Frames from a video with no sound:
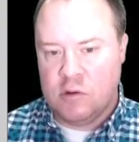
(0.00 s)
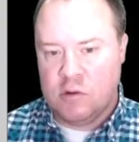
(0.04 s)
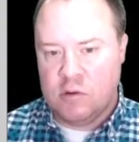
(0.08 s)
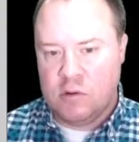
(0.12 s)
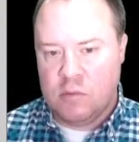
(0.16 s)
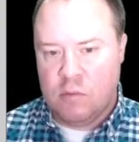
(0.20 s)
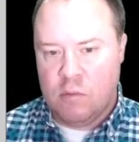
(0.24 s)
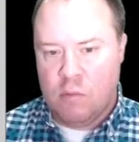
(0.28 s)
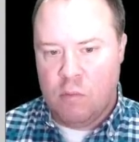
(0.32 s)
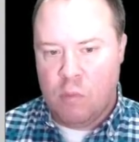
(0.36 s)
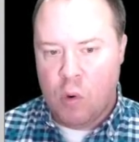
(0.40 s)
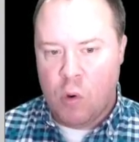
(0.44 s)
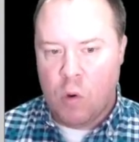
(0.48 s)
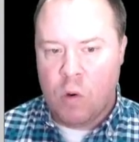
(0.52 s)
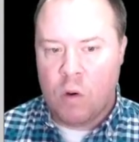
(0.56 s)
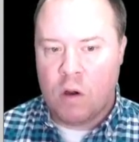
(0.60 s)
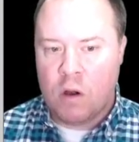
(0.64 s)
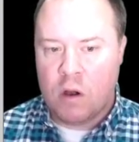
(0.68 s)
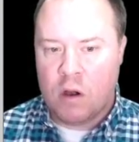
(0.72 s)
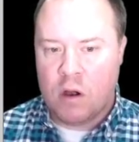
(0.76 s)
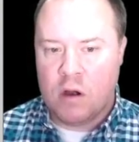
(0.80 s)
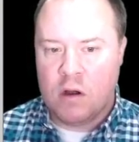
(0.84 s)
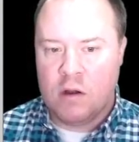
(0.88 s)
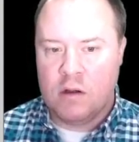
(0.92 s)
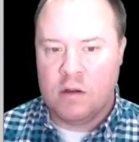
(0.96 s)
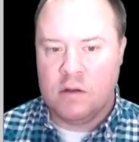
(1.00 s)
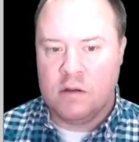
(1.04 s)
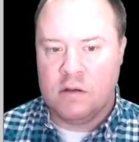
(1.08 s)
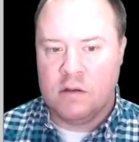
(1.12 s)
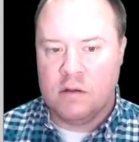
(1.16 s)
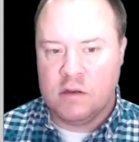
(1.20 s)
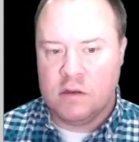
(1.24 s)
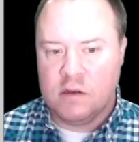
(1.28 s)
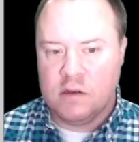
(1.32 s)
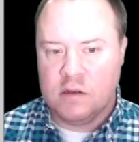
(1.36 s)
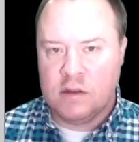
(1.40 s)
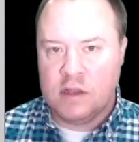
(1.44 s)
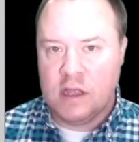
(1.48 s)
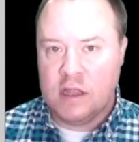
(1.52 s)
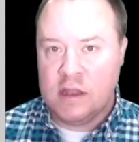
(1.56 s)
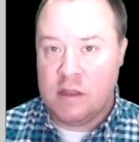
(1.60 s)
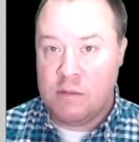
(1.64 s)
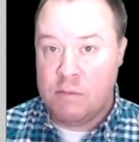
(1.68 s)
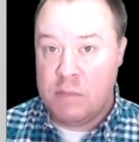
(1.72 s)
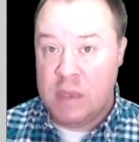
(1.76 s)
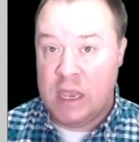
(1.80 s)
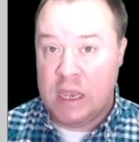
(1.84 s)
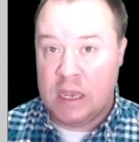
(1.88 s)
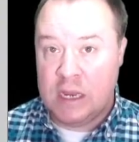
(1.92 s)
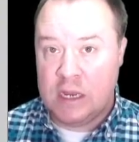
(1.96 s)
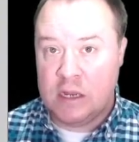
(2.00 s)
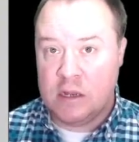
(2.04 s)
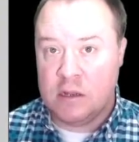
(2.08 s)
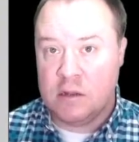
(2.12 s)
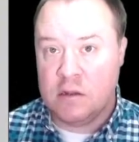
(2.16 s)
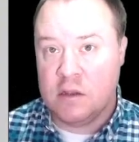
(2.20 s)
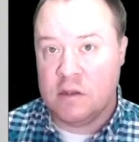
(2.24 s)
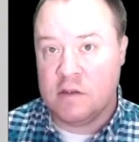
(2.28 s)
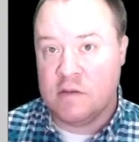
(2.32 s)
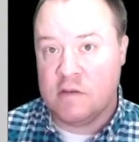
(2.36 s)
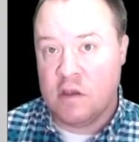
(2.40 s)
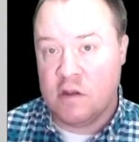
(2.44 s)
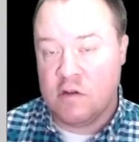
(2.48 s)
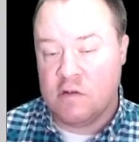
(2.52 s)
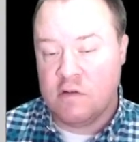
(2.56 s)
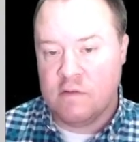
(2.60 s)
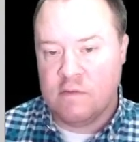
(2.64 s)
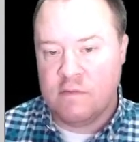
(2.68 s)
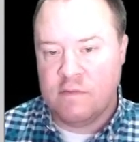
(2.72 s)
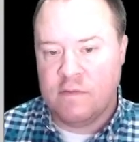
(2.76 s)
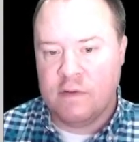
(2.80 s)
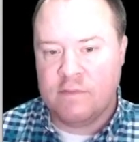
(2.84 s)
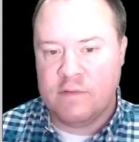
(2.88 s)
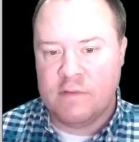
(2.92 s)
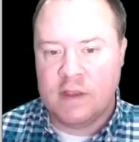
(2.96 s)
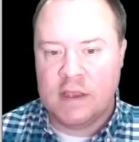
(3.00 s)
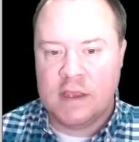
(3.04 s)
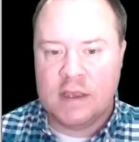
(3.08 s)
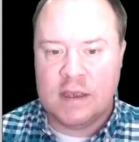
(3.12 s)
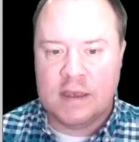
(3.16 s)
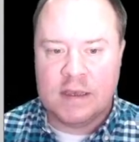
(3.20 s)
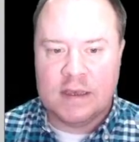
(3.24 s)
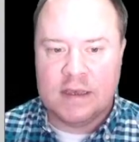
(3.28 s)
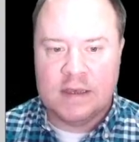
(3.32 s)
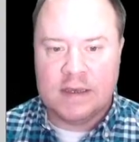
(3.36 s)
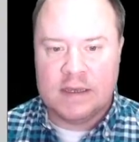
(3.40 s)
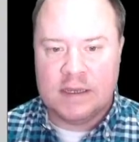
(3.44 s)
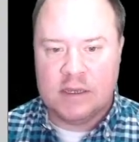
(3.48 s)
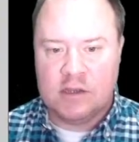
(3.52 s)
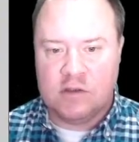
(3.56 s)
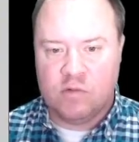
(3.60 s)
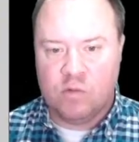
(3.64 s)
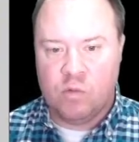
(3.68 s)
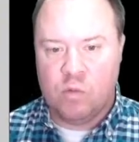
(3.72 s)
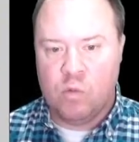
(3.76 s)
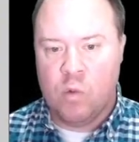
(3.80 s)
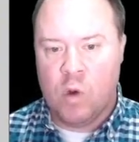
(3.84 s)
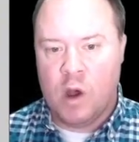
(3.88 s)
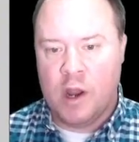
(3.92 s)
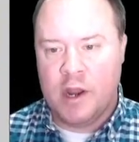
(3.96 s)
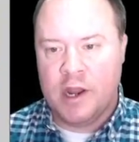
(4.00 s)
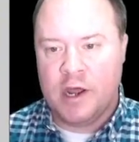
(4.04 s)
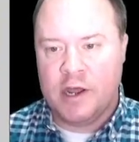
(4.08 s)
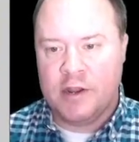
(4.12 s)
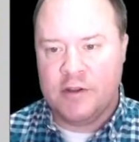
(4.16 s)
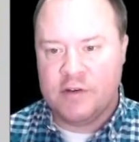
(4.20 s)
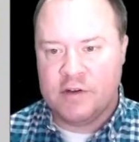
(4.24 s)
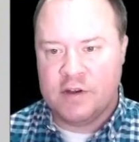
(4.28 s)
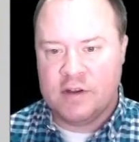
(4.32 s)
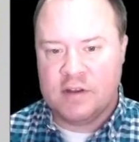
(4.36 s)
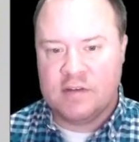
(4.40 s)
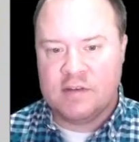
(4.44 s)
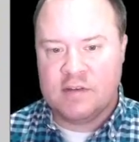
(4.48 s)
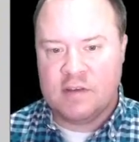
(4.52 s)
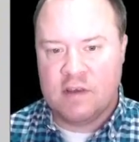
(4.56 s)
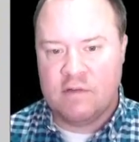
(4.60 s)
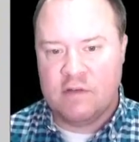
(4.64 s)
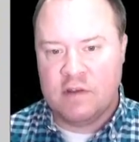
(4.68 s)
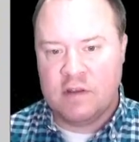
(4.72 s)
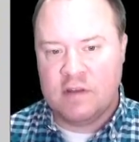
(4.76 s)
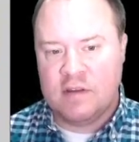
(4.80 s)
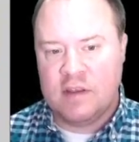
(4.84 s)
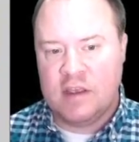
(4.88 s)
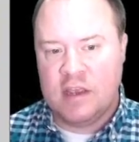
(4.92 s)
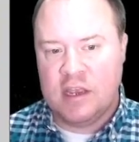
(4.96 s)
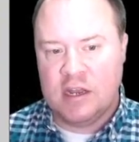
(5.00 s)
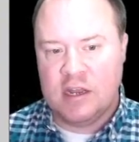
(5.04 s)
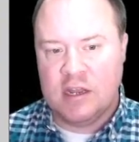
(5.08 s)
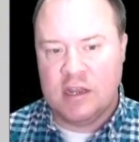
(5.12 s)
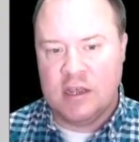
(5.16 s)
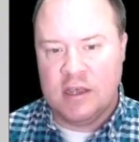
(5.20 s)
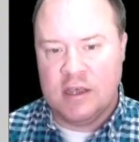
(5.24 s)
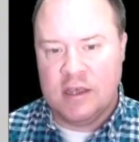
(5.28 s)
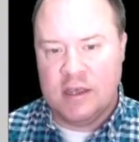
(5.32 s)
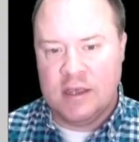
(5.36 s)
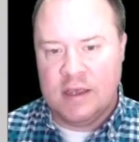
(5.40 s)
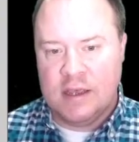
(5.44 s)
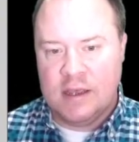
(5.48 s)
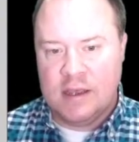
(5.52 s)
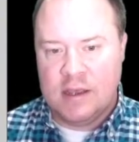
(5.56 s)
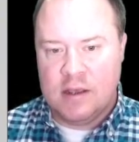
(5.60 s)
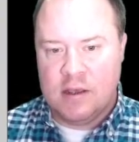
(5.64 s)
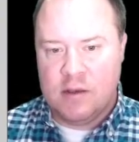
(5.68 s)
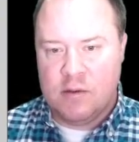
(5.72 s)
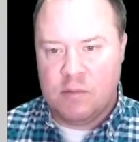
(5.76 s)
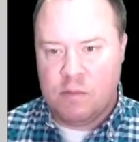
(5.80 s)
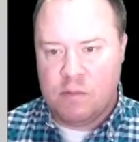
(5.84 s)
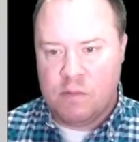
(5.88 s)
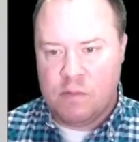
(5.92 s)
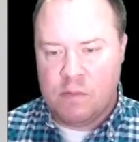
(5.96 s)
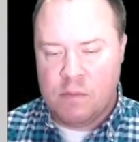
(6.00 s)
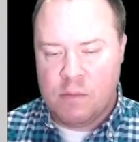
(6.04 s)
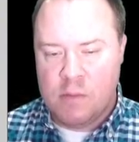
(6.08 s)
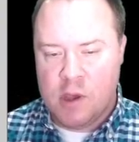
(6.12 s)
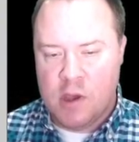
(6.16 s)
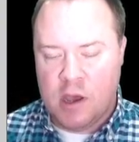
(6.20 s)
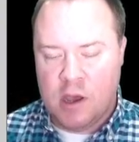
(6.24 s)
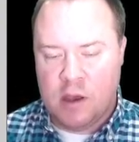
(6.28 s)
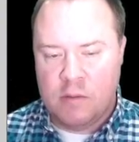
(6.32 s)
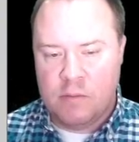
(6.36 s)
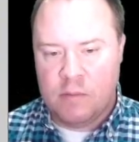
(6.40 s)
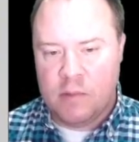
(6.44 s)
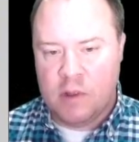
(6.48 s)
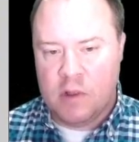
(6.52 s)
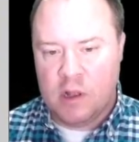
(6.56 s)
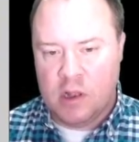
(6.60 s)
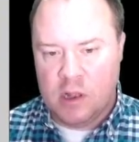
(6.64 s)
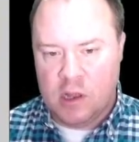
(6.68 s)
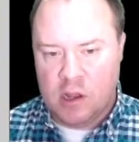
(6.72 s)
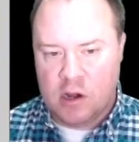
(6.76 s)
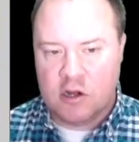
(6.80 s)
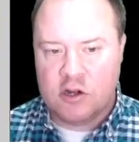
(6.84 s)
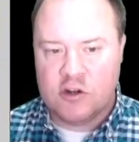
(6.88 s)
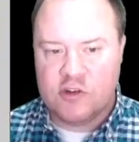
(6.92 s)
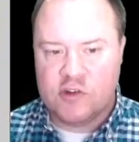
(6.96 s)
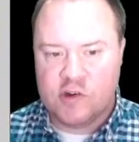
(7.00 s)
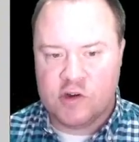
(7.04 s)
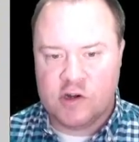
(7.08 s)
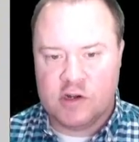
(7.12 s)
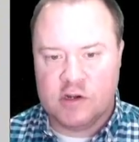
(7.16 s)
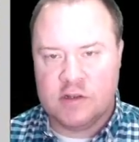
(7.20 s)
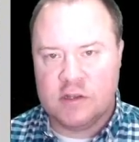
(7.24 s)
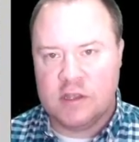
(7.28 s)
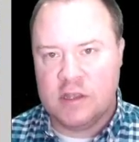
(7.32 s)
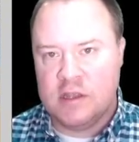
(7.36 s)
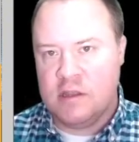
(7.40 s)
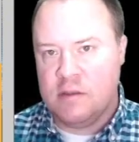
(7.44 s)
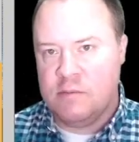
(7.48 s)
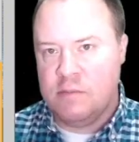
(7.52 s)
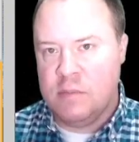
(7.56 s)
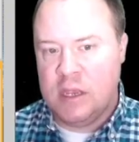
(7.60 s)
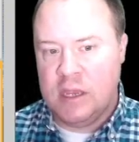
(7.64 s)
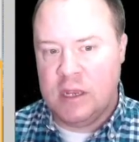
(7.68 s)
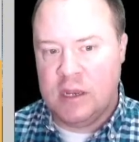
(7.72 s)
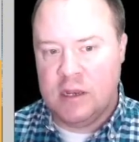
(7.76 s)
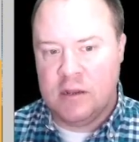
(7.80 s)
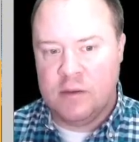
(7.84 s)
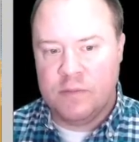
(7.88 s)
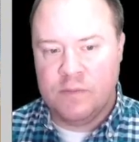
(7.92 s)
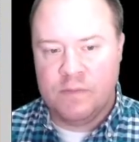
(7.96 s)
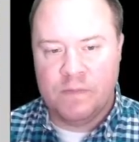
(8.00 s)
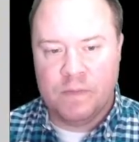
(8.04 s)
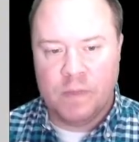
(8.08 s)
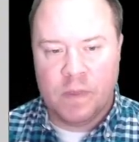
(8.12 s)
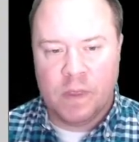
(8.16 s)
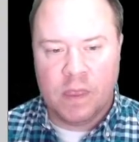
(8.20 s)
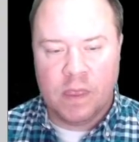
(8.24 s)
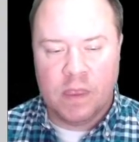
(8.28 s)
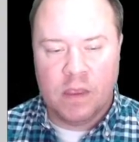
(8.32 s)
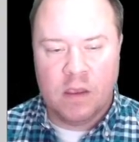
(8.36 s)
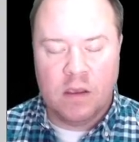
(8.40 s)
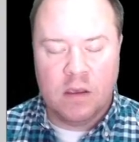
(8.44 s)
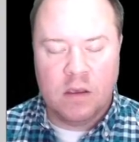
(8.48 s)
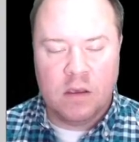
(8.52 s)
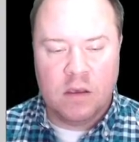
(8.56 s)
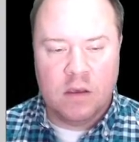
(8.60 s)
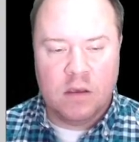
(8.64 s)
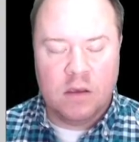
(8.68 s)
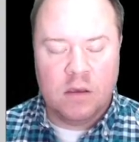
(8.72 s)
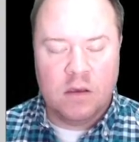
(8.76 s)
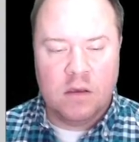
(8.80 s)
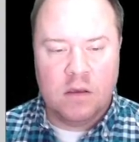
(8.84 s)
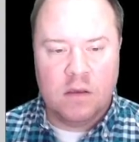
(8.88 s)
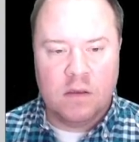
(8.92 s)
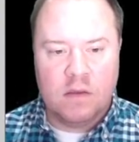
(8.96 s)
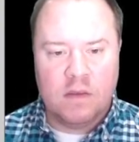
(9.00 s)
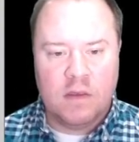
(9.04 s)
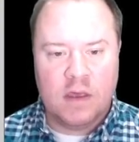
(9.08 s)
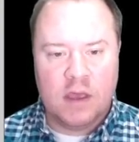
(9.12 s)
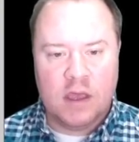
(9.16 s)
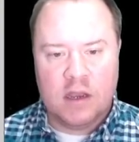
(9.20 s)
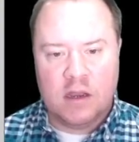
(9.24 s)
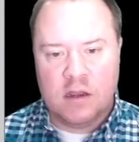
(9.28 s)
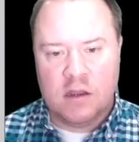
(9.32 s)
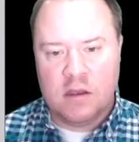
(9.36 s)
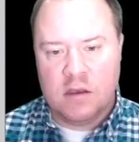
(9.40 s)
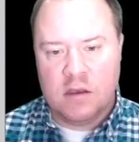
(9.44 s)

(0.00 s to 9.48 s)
more than the mean, this 150 is 117 larger than the mean, then